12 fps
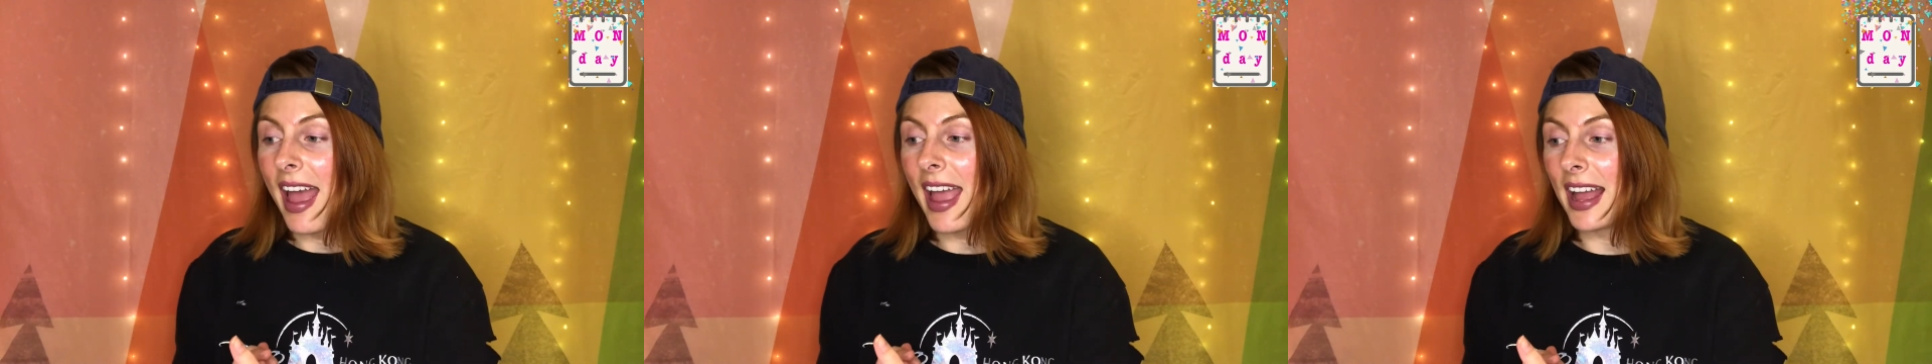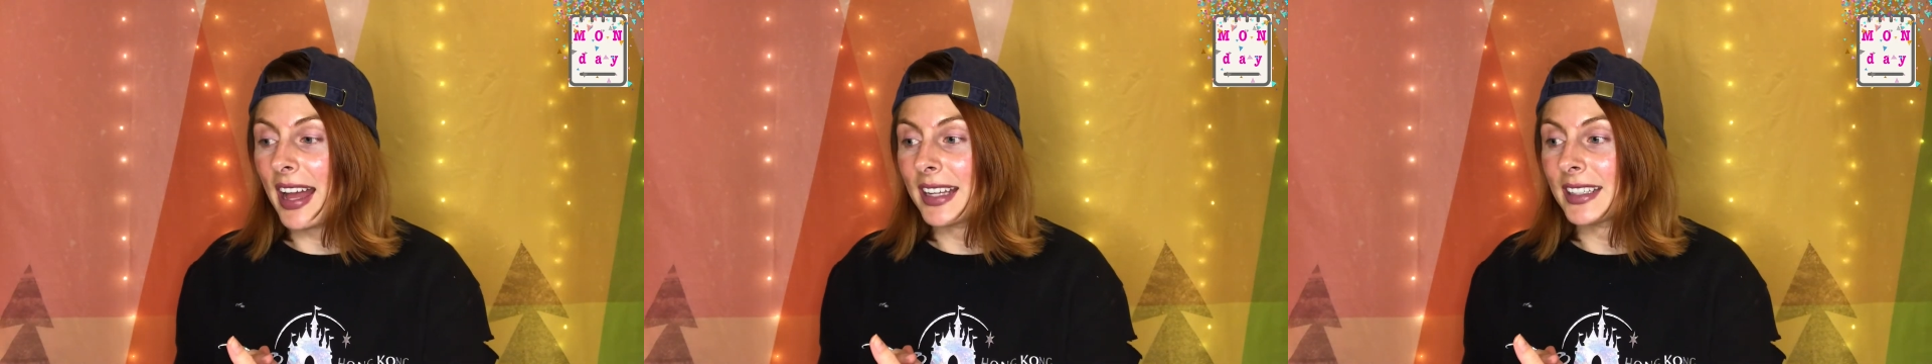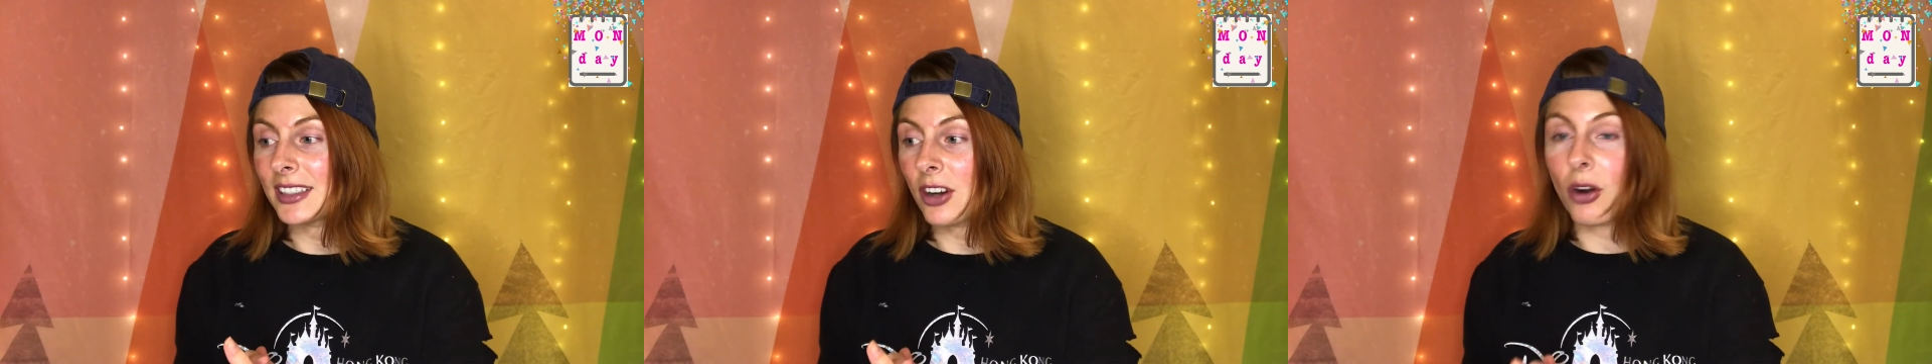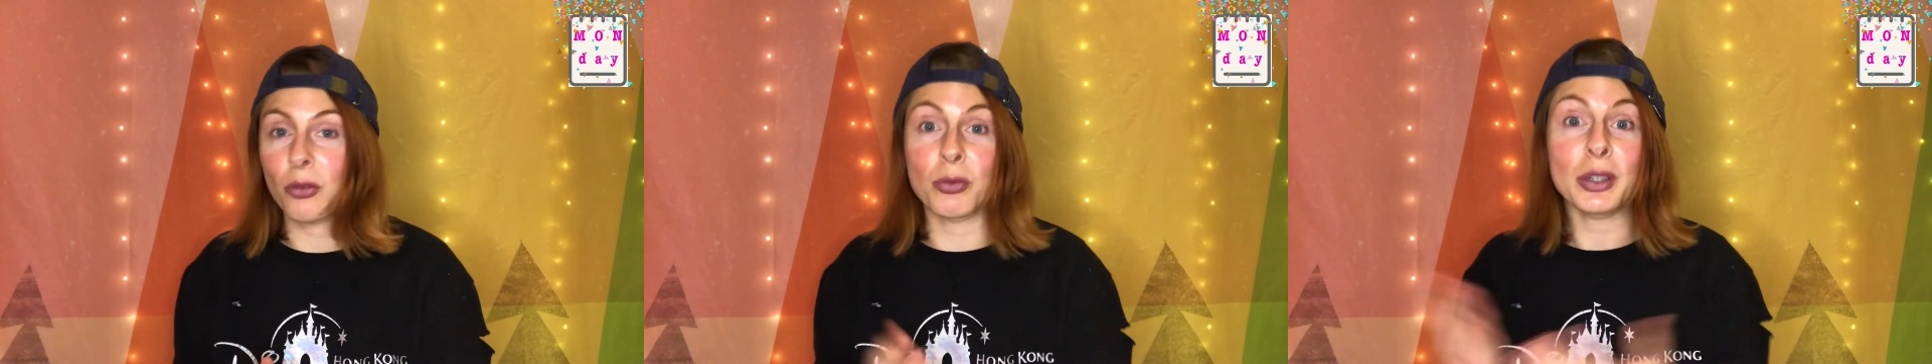and
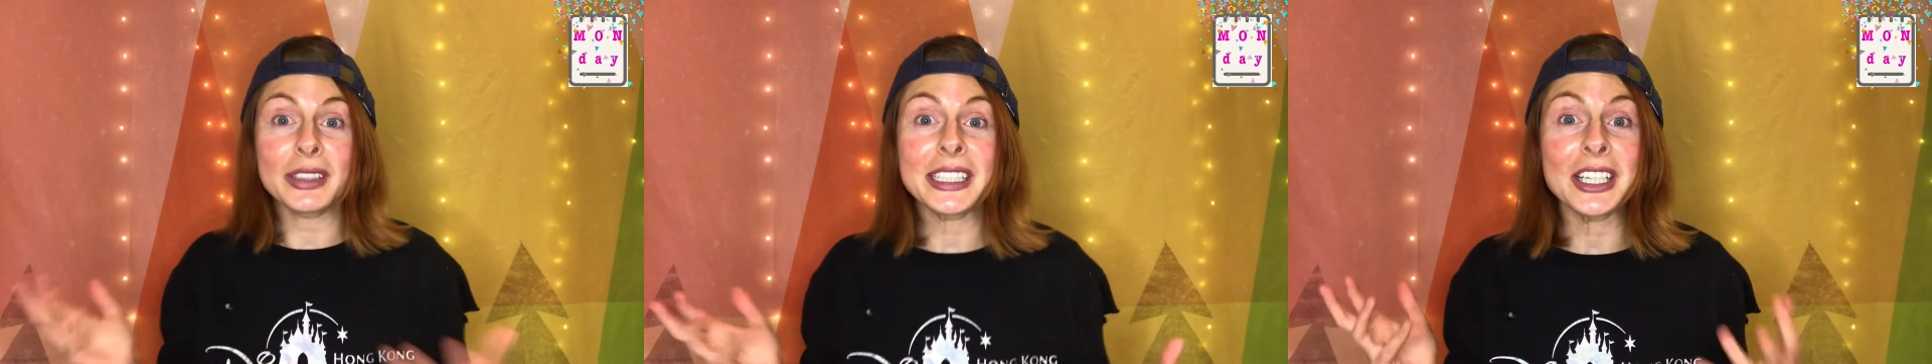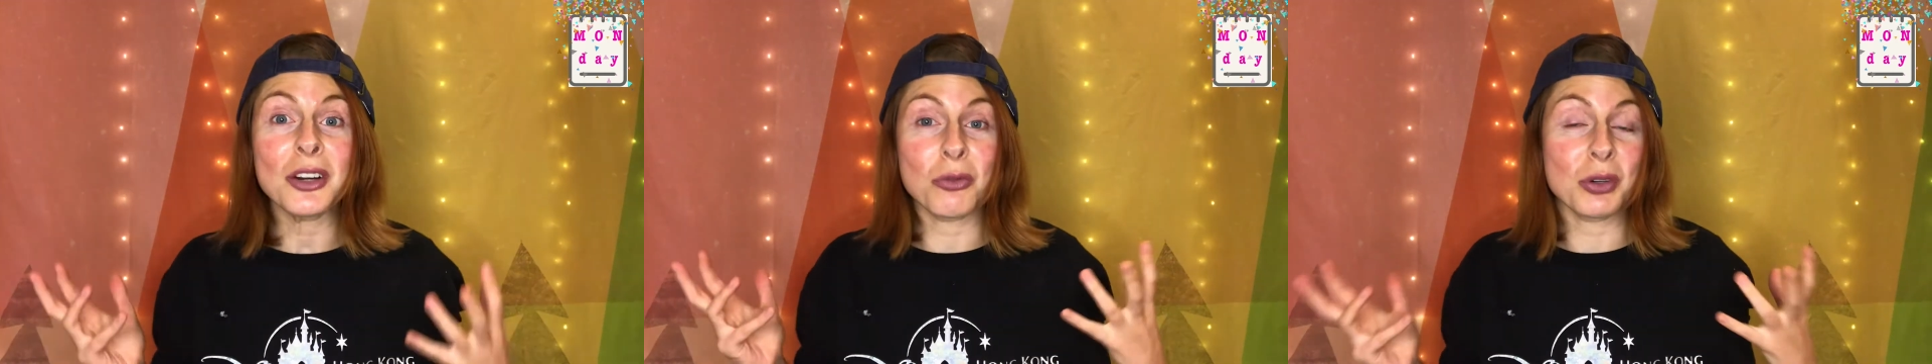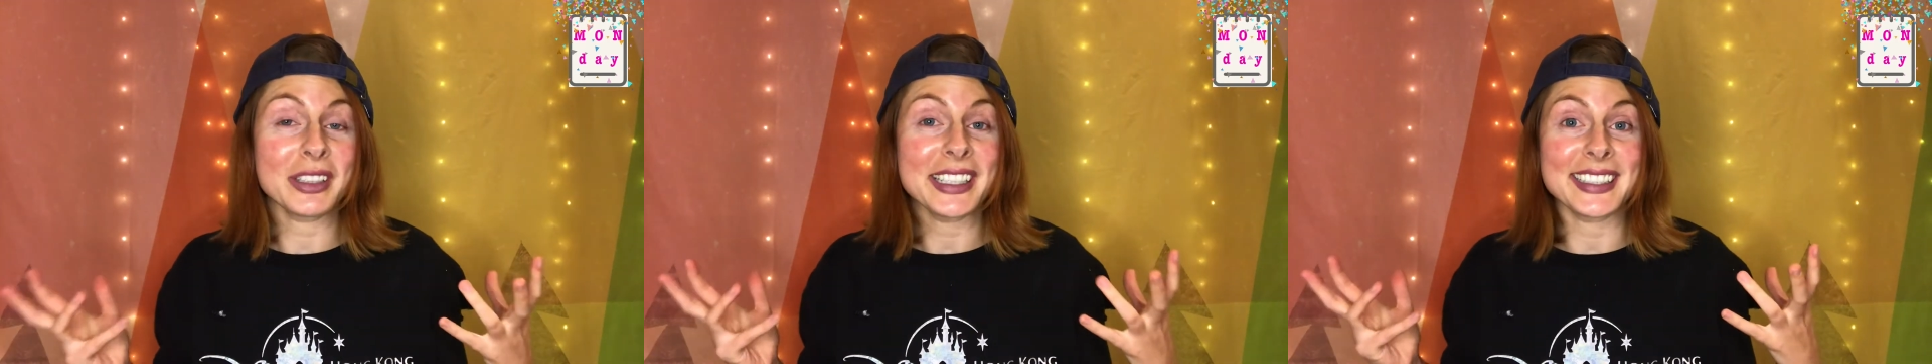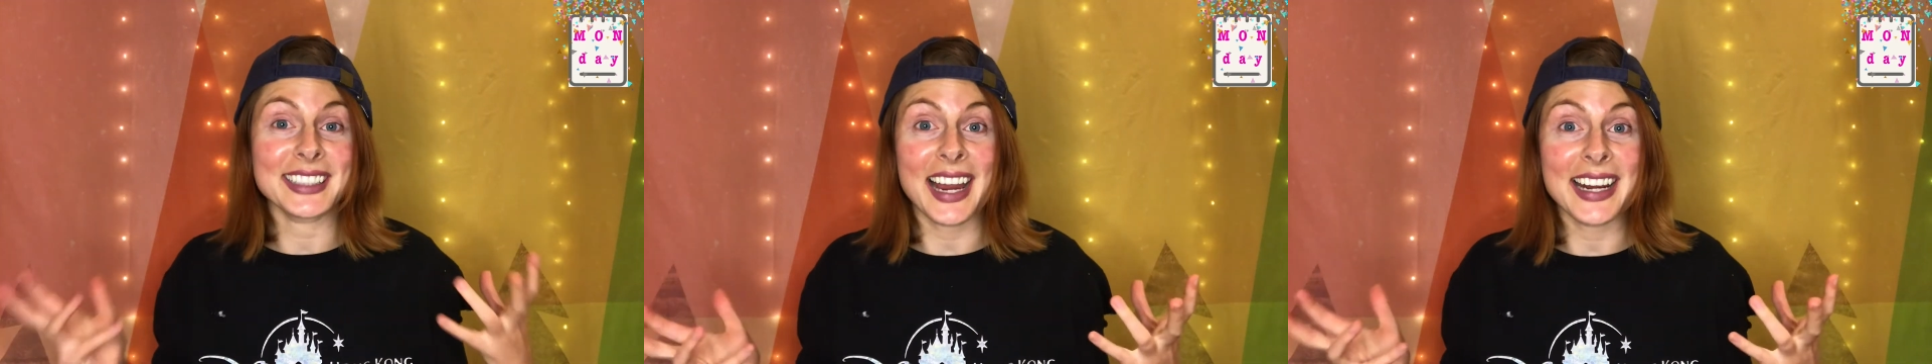are really, really
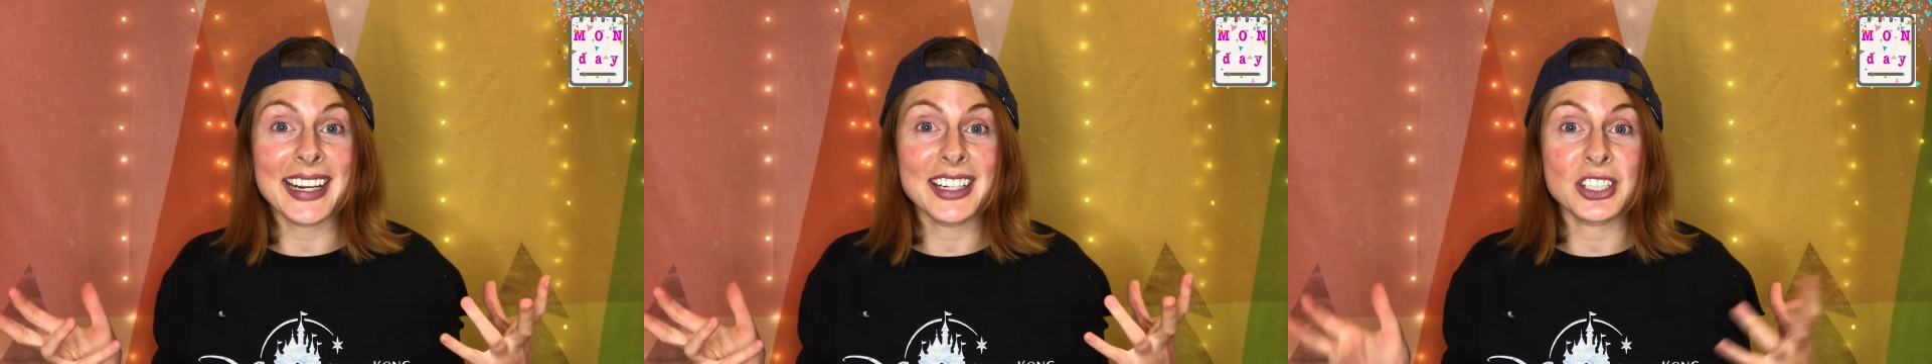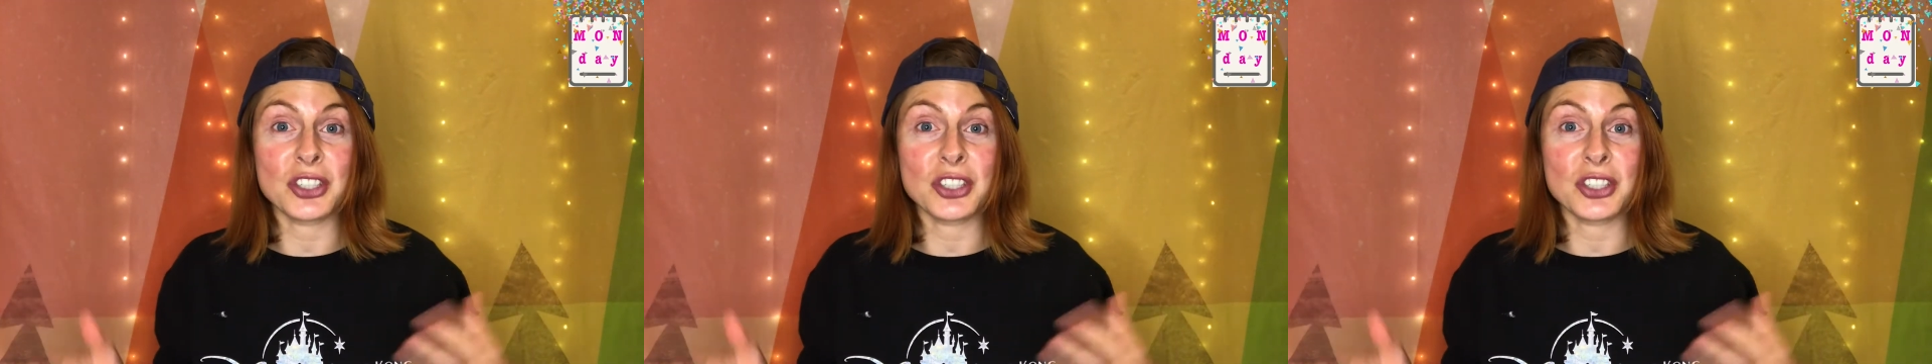exciting